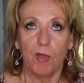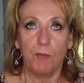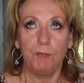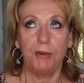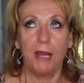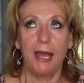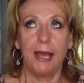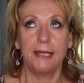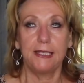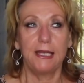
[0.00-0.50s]

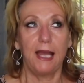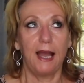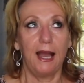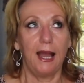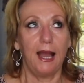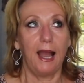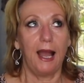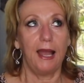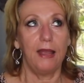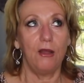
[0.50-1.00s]
but
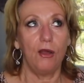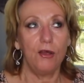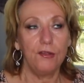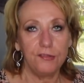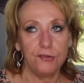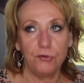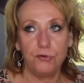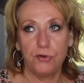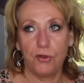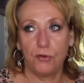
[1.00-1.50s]
I
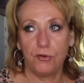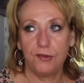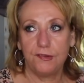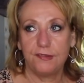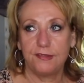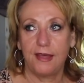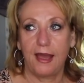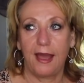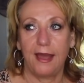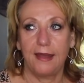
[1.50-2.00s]
also
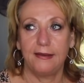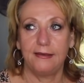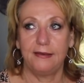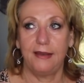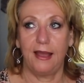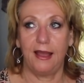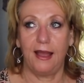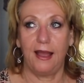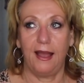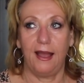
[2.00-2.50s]
noticed that
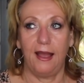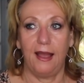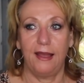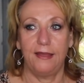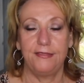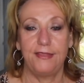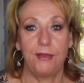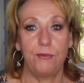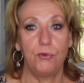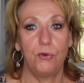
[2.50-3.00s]

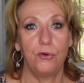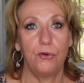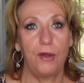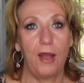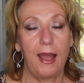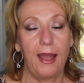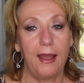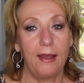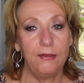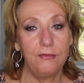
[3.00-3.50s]
they
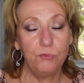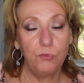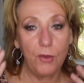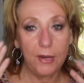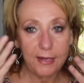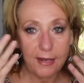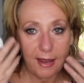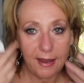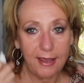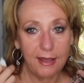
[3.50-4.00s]
were, uh,
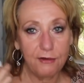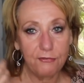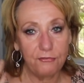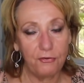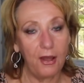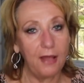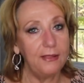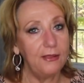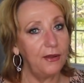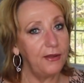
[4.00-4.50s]
when I had a
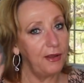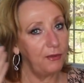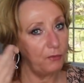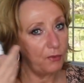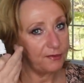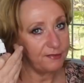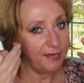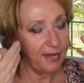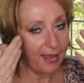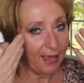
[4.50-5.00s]
fallout, I
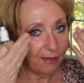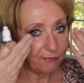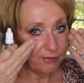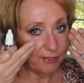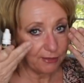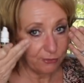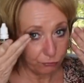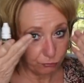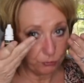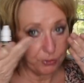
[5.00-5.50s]
wasn't
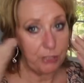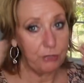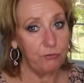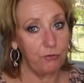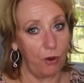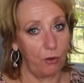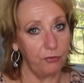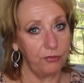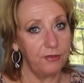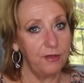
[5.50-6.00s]
having the
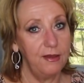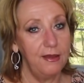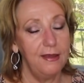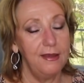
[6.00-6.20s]
regrowth.